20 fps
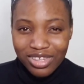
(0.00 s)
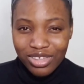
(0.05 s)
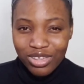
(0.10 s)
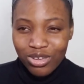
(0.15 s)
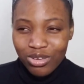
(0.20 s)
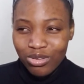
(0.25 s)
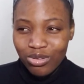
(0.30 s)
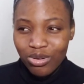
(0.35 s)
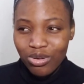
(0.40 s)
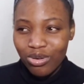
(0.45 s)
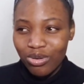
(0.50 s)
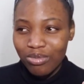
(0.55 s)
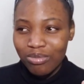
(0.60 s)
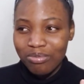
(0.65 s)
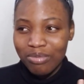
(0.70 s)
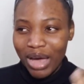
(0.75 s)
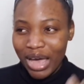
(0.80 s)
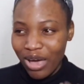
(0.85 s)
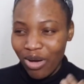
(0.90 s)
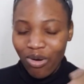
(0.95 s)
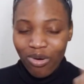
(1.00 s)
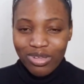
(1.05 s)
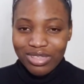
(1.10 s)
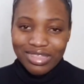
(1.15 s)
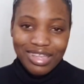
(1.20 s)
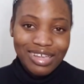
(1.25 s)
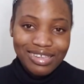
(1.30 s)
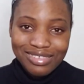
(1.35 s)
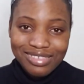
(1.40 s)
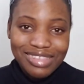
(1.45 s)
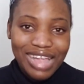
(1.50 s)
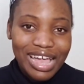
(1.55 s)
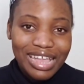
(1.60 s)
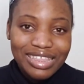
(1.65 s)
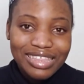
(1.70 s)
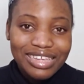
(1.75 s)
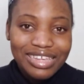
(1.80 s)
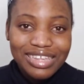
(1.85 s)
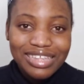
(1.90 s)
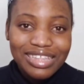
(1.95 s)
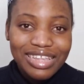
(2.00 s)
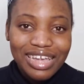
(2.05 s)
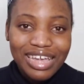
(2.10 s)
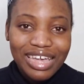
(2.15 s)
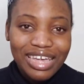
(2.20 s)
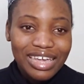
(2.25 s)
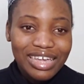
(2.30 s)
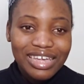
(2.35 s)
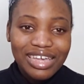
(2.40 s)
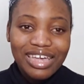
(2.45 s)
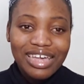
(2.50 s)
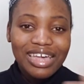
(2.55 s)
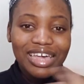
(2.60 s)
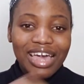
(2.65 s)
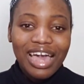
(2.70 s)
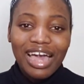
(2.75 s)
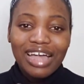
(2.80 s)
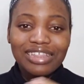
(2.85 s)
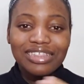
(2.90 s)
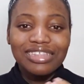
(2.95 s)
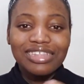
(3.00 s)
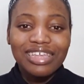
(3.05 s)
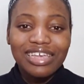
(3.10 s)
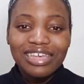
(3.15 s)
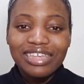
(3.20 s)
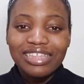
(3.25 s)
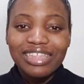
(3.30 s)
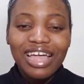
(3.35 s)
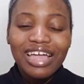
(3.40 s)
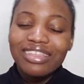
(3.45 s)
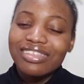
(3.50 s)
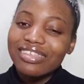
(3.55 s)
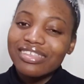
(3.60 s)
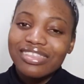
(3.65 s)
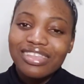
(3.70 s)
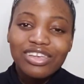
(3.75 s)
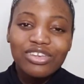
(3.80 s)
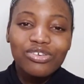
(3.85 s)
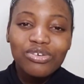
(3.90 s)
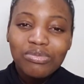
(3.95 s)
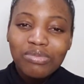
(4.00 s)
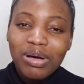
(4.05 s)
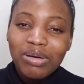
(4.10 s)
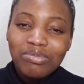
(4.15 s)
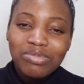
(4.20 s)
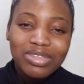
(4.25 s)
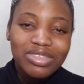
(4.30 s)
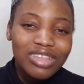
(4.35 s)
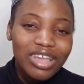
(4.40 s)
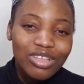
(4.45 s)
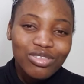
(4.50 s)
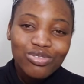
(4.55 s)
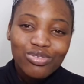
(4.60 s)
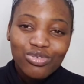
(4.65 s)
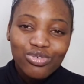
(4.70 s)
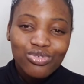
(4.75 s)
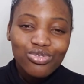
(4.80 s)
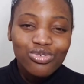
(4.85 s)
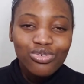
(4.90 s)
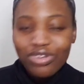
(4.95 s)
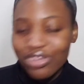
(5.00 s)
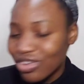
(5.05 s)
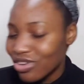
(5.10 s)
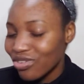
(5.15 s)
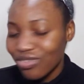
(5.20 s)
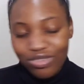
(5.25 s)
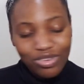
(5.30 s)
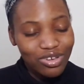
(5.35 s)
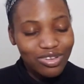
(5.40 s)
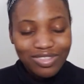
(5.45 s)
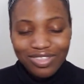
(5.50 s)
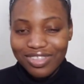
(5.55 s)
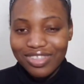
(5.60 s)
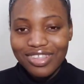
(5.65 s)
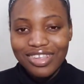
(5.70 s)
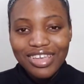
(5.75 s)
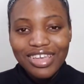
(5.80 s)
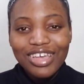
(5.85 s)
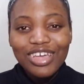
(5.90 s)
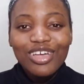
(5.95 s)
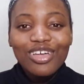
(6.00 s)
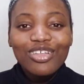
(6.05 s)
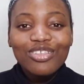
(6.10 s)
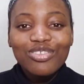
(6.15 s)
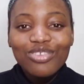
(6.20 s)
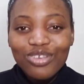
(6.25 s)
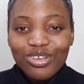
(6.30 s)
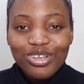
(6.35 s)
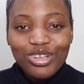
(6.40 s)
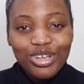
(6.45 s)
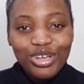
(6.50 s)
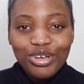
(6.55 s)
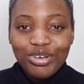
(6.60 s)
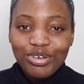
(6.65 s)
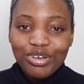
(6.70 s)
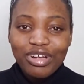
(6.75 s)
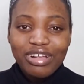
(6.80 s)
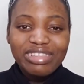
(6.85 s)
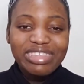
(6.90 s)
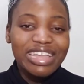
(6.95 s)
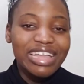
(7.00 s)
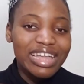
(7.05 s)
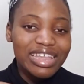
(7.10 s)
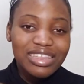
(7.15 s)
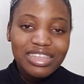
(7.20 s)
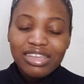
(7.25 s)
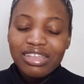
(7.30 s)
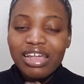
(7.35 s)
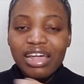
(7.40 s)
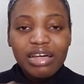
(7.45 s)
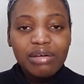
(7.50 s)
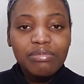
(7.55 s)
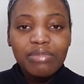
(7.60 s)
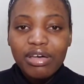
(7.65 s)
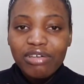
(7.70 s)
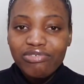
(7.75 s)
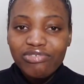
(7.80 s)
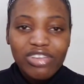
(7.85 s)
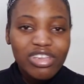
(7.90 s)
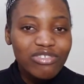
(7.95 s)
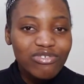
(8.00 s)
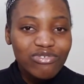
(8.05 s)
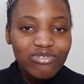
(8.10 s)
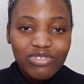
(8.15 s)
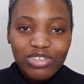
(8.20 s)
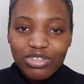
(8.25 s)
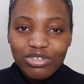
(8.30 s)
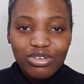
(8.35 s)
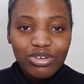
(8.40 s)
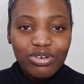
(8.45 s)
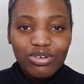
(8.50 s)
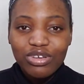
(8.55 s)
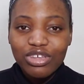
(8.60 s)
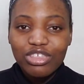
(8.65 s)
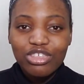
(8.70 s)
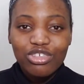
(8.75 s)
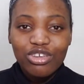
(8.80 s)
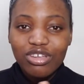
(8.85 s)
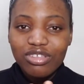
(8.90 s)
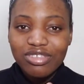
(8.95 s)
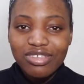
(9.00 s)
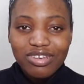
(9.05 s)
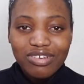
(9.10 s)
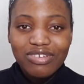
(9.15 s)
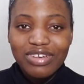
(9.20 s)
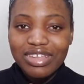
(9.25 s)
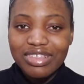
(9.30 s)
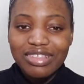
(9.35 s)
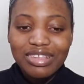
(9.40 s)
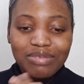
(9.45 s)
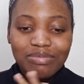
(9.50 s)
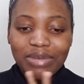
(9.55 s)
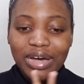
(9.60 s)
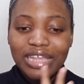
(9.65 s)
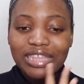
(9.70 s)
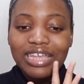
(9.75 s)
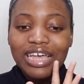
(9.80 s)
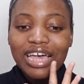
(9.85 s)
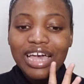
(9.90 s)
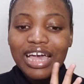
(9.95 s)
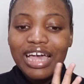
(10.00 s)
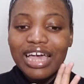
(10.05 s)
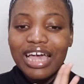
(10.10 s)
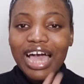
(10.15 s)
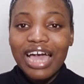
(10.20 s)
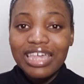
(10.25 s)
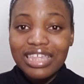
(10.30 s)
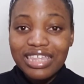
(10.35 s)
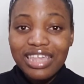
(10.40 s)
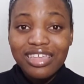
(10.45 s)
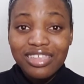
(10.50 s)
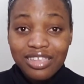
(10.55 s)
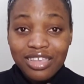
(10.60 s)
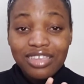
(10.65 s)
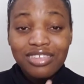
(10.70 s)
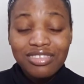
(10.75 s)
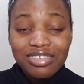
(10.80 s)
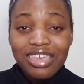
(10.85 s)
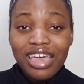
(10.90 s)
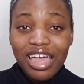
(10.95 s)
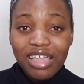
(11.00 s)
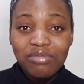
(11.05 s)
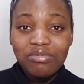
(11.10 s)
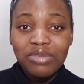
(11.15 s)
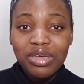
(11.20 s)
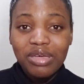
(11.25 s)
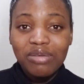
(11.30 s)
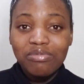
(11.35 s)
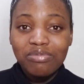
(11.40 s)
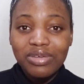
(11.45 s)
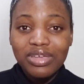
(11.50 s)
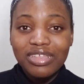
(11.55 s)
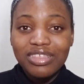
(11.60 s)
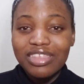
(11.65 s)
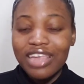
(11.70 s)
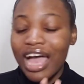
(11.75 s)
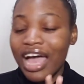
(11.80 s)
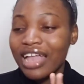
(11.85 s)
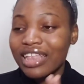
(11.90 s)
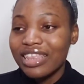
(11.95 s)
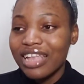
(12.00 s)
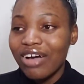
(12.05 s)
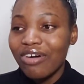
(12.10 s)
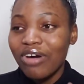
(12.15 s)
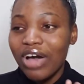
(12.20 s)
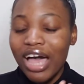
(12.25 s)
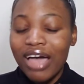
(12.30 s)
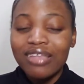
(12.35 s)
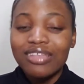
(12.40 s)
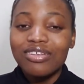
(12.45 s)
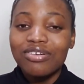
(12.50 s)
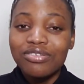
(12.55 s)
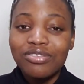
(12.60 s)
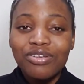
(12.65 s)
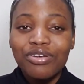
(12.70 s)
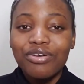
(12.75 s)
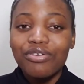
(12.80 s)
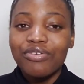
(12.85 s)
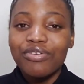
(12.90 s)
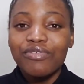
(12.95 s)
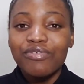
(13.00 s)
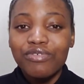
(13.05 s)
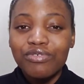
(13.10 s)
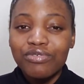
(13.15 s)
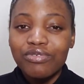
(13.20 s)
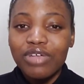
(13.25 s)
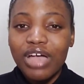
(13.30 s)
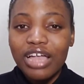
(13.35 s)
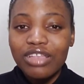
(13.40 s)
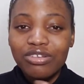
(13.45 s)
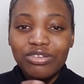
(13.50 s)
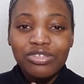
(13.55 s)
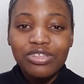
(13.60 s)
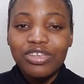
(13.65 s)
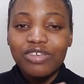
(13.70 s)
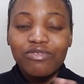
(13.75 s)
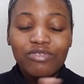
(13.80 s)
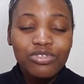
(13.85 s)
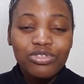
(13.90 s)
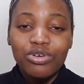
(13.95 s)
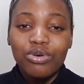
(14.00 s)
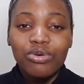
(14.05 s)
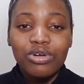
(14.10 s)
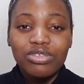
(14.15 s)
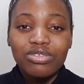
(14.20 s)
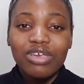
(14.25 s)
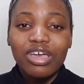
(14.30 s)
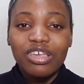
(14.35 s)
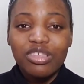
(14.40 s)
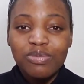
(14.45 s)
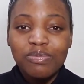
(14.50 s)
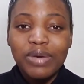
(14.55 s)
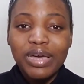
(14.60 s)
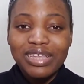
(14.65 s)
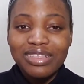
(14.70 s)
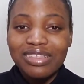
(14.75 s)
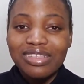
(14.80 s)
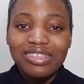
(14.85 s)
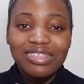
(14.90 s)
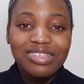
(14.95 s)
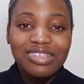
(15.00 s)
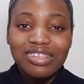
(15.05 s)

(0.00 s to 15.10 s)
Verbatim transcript: you know my understanding like and like that's the thing human beings are too too curious two periods and i said that in my first video it's just crazy man I, it, it, scared me a bit and now i don't know even i don't even know what to expect in